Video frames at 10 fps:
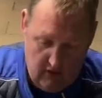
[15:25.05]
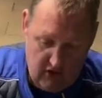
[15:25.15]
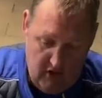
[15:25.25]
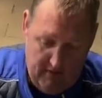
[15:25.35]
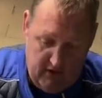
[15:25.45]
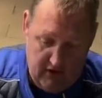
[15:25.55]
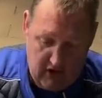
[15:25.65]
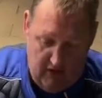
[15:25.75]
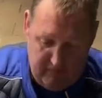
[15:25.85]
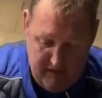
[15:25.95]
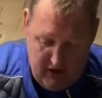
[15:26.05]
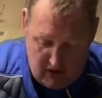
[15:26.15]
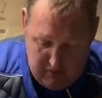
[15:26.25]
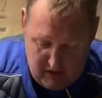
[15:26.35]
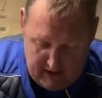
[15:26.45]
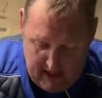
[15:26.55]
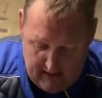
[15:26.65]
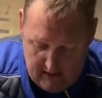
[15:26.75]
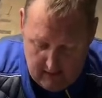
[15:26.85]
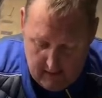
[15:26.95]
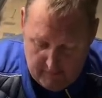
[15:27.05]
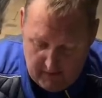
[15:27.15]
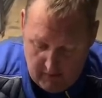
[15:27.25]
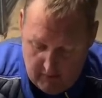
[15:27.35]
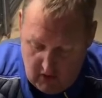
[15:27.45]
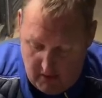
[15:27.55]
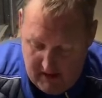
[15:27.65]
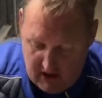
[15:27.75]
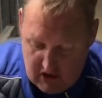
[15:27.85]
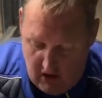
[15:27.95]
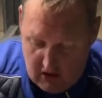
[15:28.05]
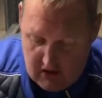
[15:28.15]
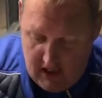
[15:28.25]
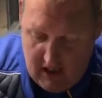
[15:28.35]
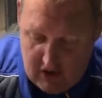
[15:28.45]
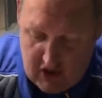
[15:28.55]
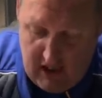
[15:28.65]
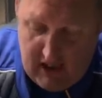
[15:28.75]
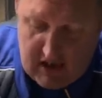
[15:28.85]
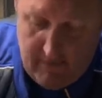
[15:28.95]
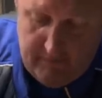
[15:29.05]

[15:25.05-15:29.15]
So we've got the soft brioche bun again. We've got a bit of sauce there, cheese,